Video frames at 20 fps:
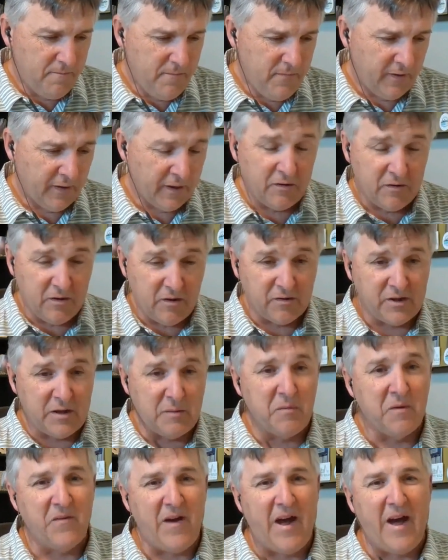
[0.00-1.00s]
Little
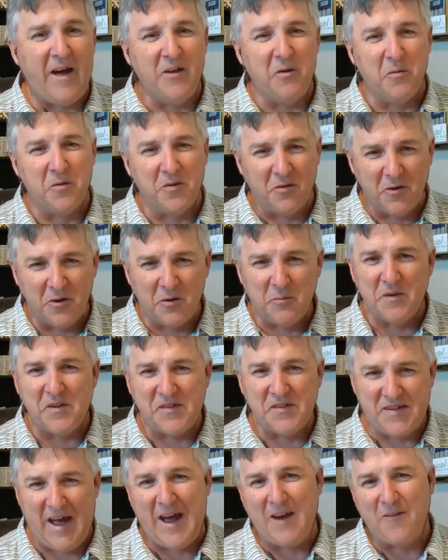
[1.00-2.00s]
Yosemite Valley was a little bit
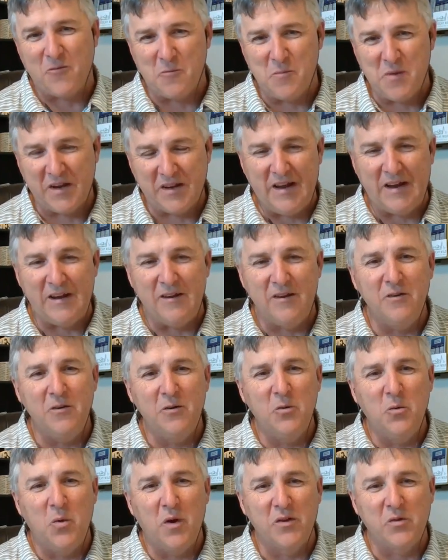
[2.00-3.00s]
sad for me, because I knew
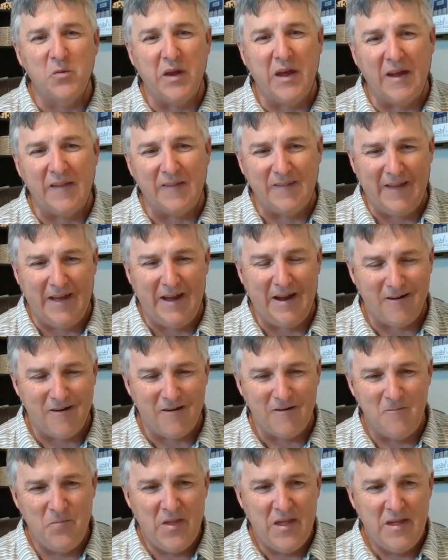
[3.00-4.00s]
once we hit
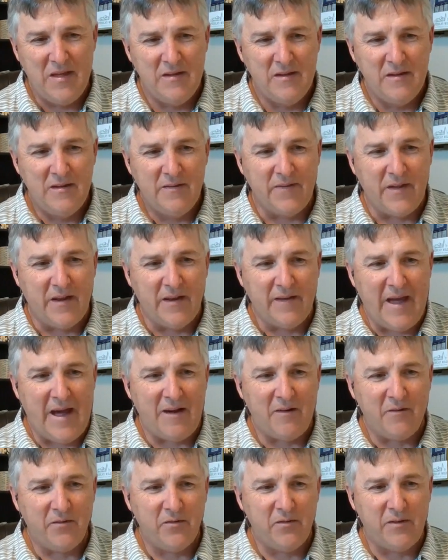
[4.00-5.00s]
there, then
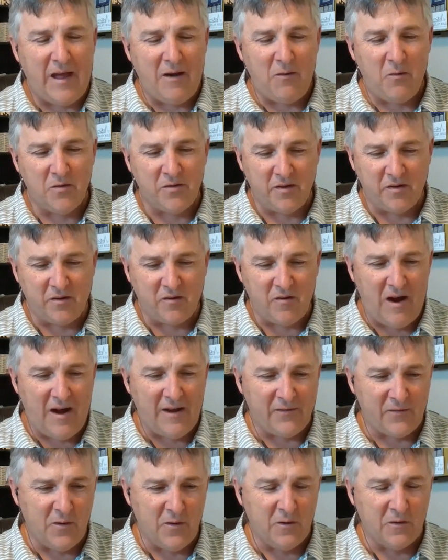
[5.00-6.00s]
that was a
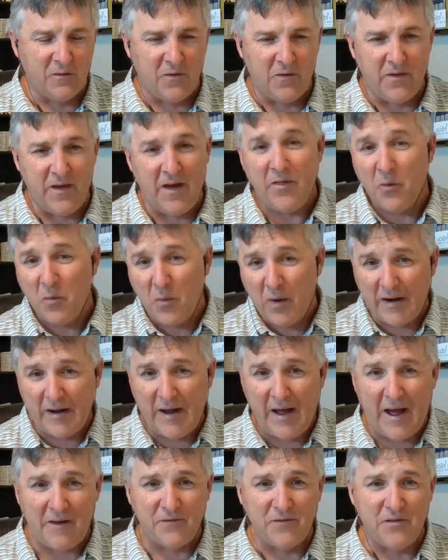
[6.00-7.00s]
crossroads for the other way to
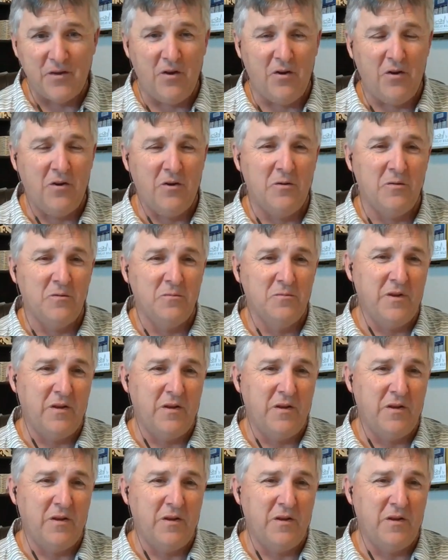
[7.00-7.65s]
Half Dome.